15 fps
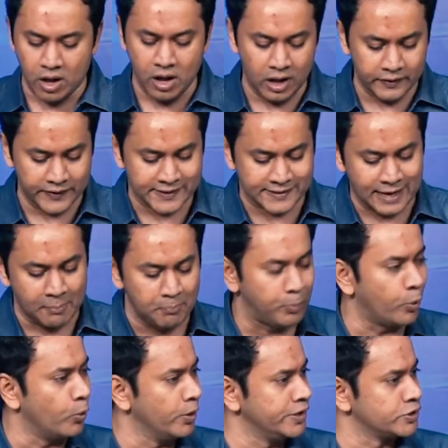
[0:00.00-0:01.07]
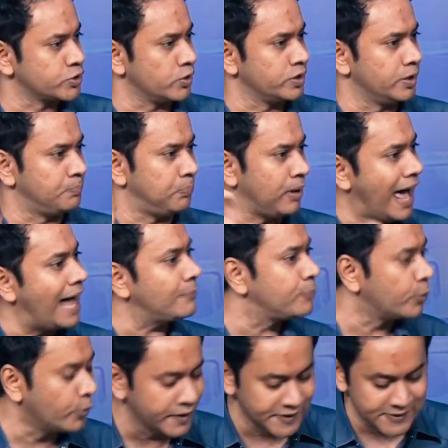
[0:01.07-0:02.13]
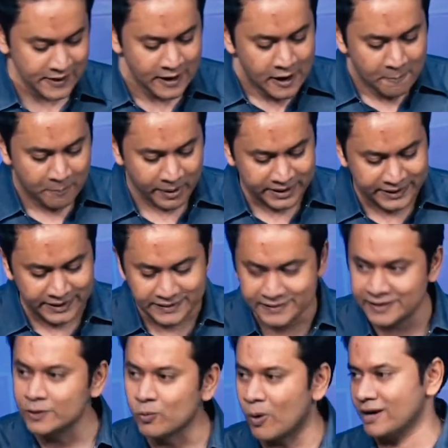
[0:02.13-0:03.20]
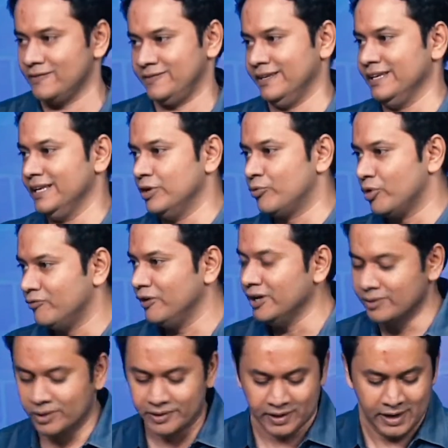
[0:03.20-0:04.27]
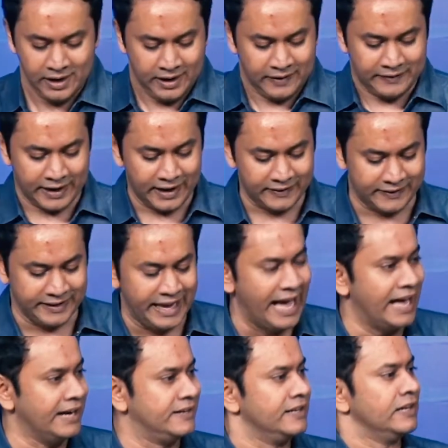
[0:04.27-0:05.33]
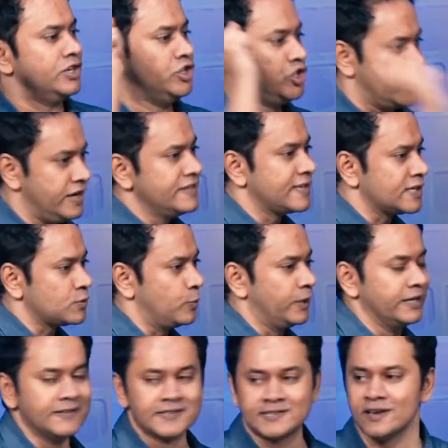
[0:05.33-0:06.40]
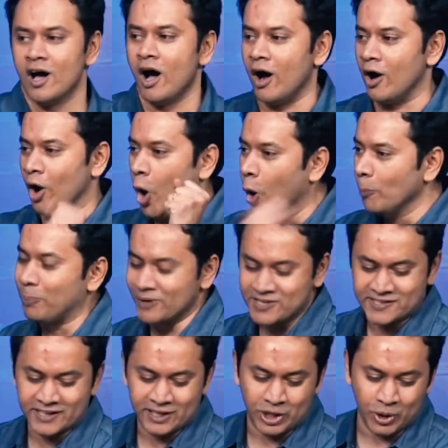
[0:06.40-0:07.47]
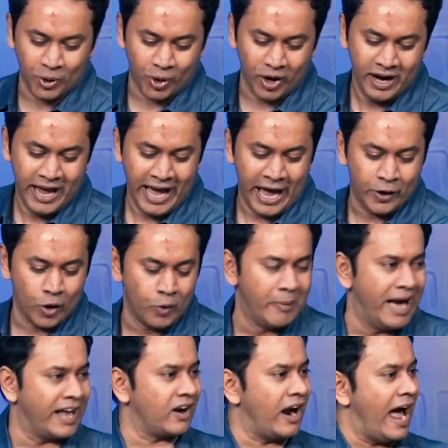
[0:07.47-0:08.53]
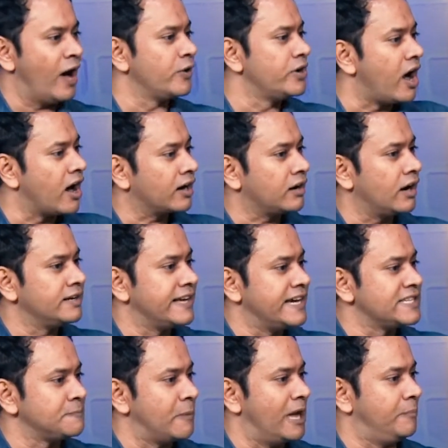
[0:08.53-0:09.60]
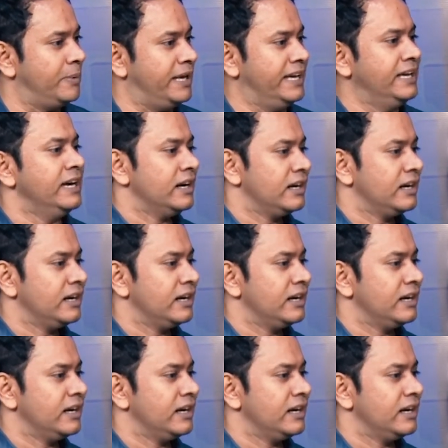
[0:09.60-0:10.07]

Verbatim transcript: all the subpoints or the plot points, but He did one thing. He revealed that at the end, Jesus wins, our hope is secure, and no matter how dark our days may be,